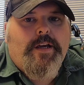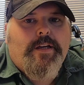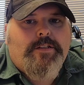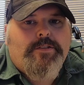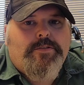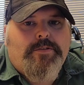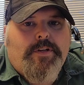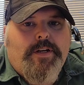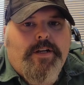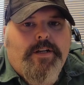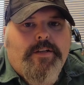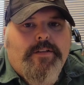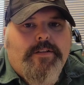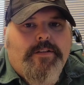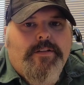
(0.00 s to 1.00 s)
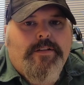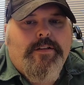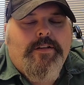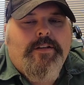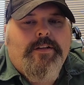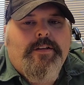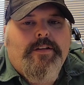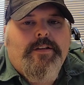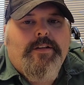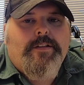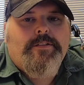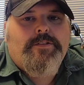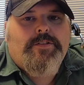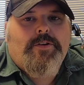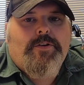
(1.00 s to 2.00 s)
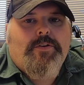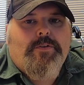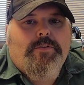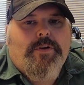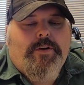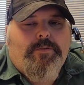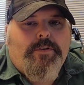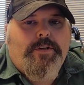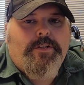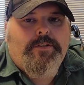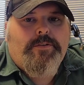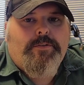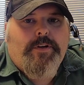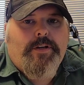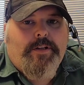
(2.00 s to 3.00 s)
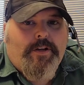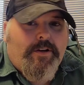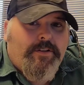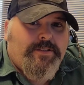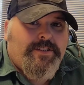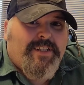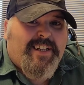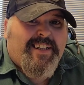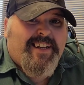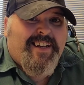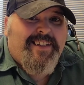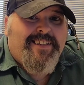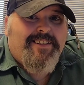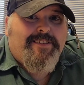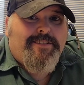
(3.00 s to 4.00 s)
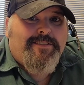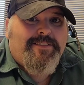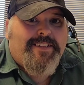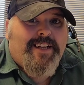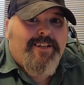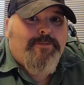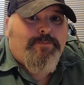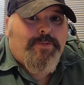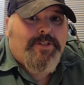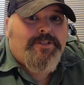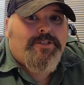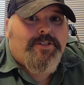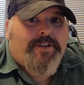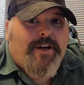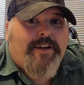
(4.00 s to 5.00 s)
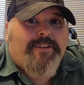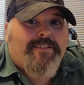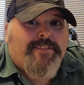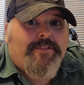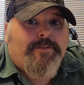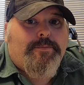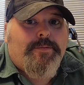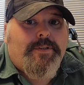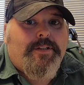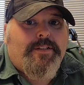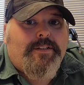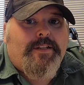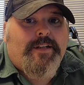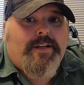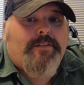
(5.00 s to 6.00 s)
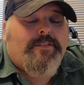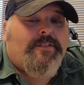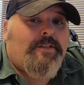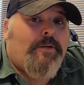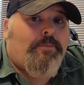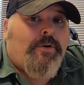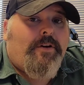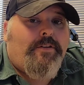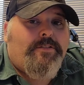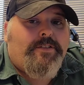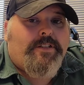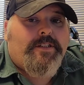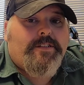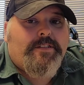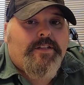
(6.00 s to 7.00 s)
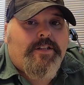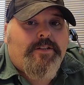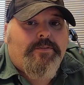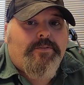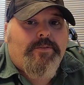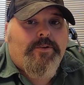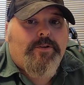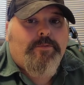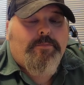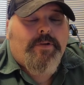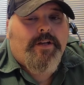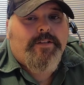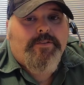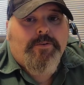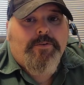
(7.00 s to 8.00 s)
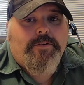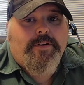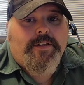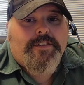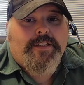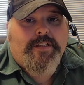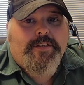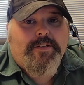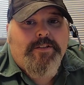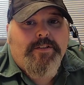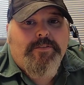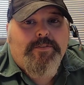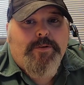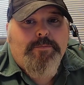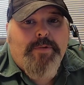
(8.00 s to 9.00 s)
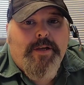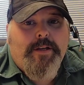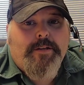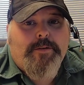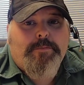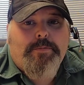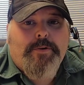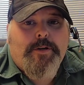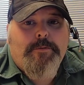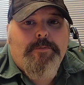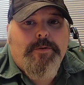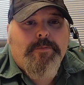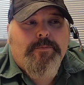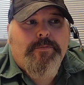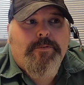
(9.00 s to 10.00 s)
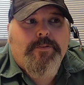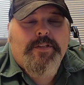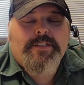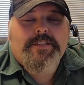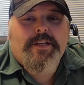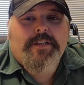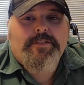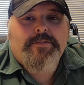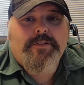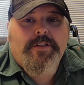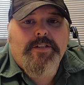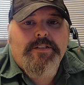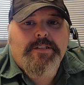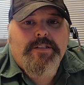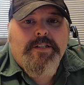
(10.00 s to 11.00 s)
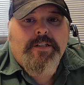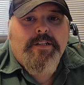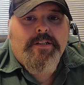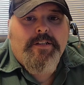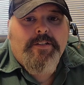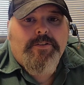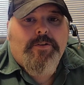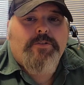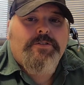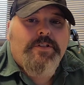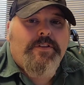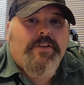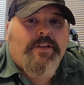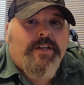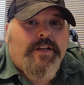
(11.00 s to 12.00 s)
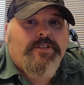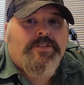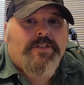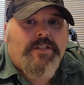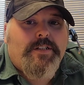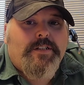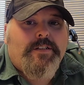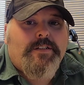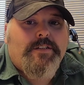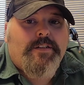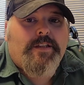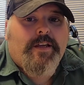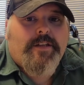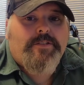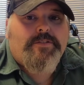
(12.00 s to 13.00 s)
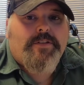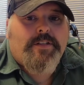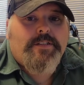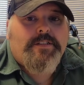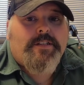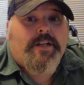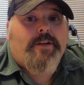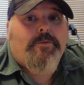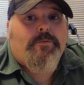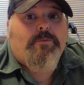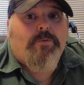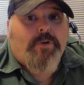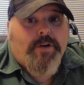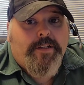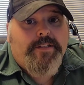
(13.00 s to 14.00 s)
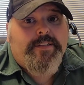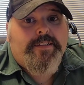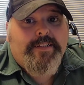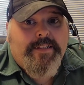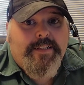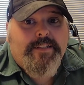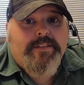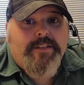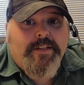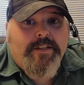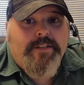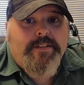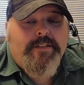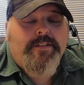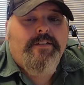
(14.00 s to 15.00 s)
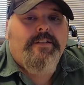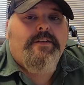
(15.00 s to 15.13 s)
x-ray. So when I went into radiology, I kind of bitched her out a little bit, and I apologized later for it. But I told her, I was like, if I'm paying a premium for these x-rays, don't you think I should get the x-rays that I want to get done?